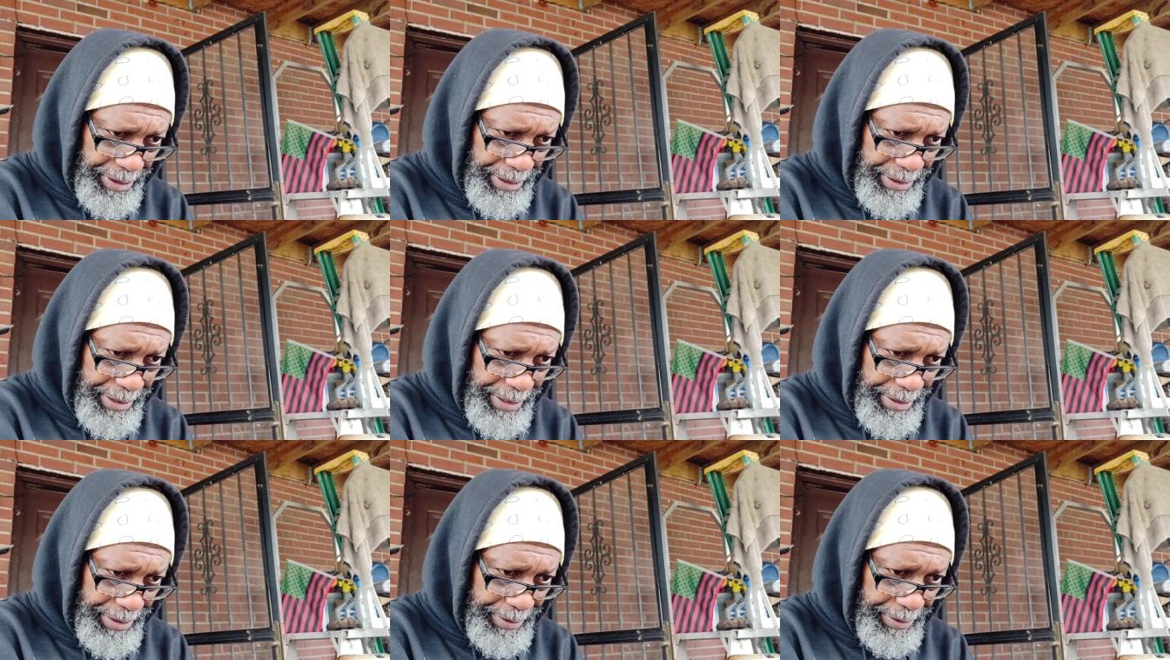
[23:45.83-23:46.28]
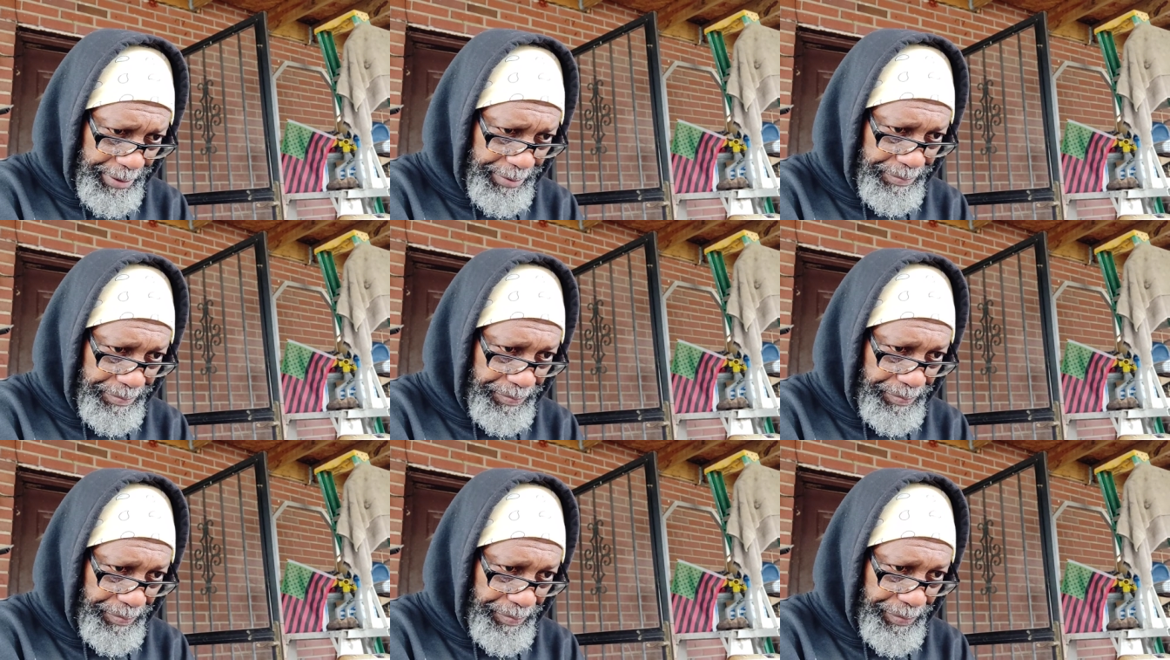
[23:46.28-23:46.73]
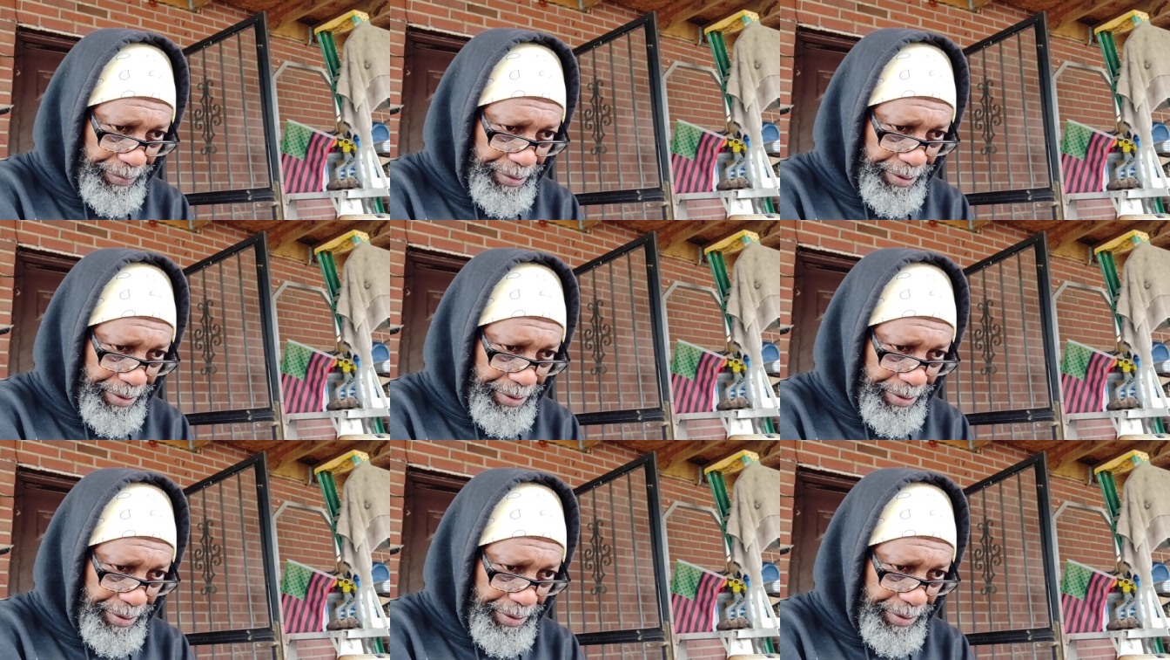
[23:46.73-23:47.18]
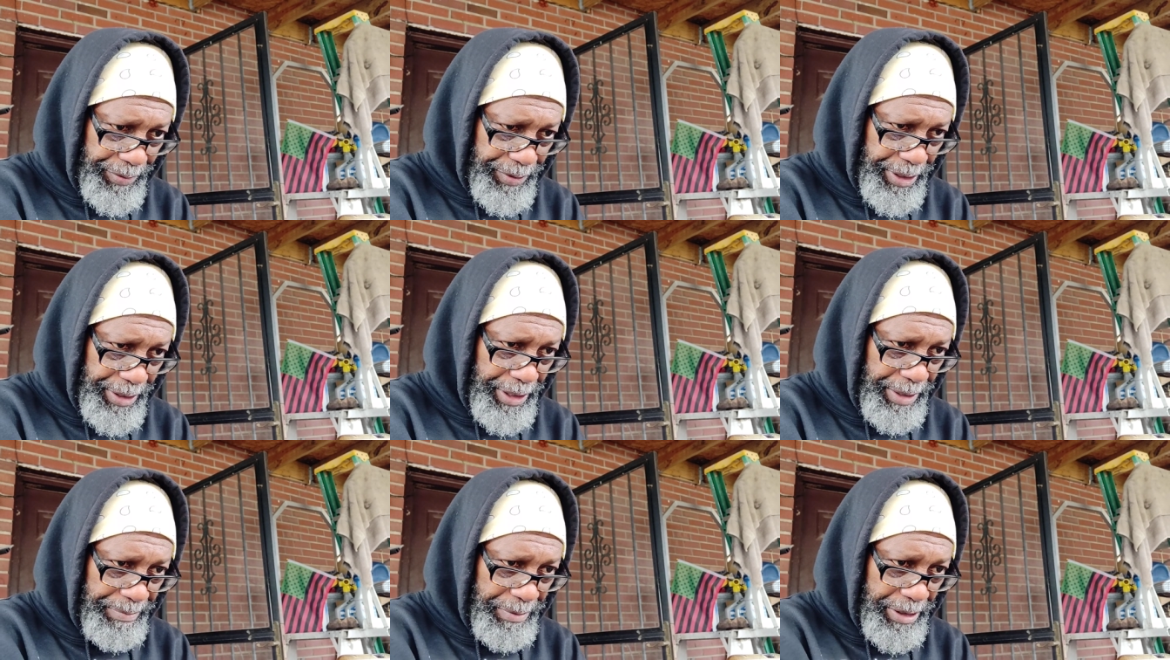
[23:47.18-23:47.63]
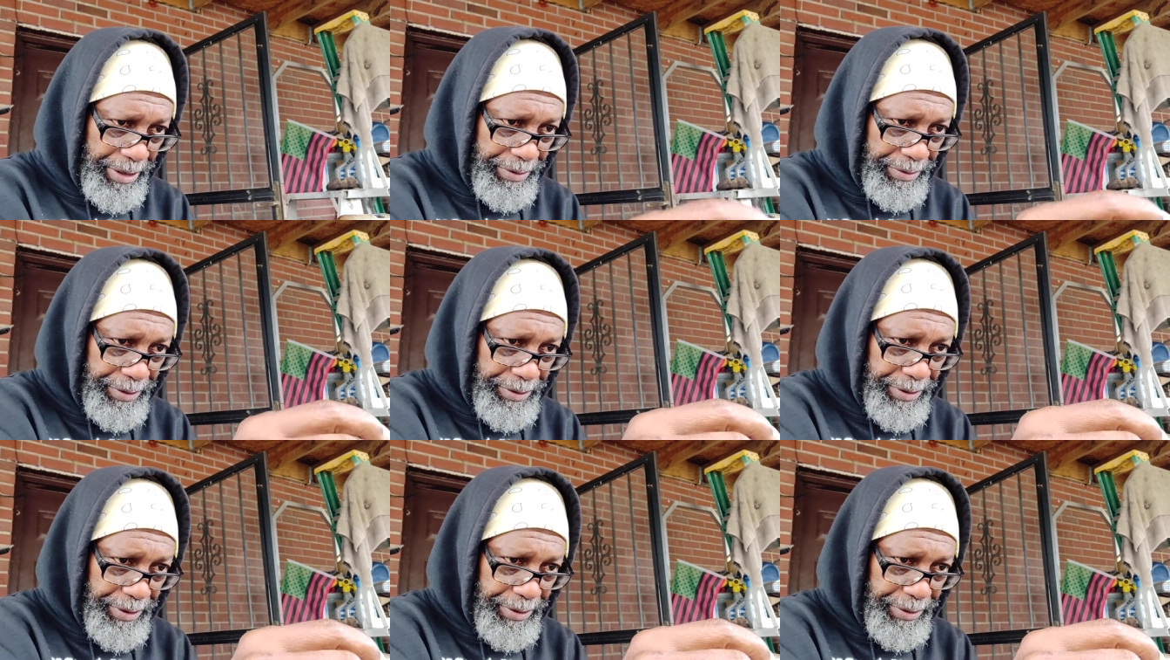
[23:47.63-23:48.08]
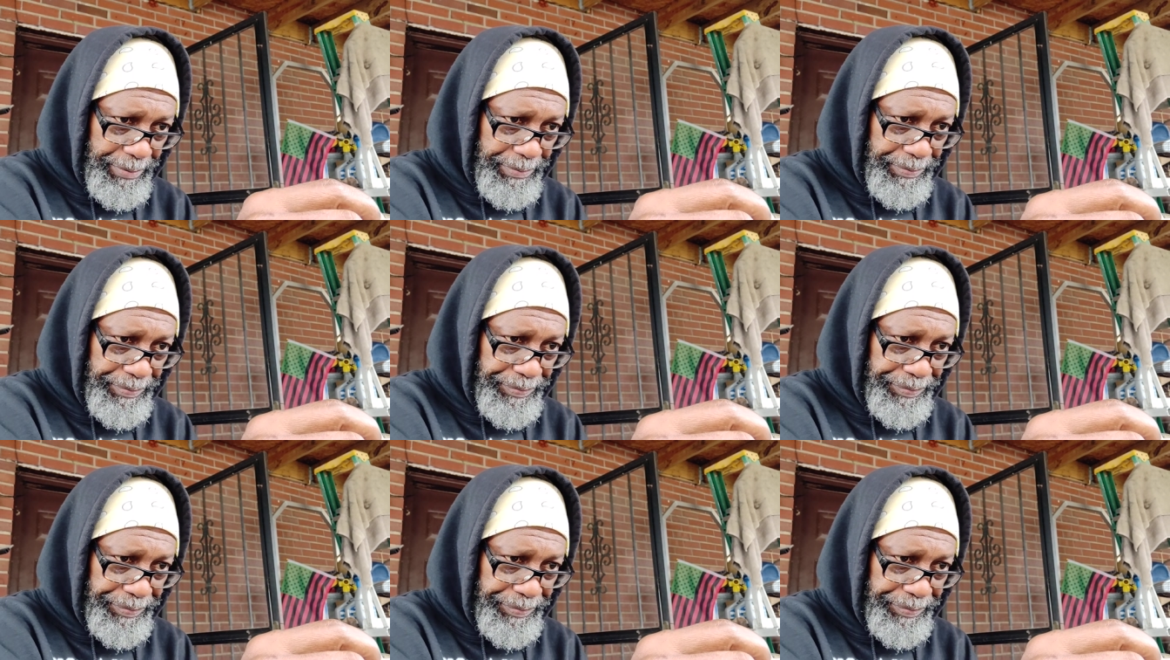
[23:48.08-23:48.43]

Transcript: that kind of thing. Okay, let me leave this one.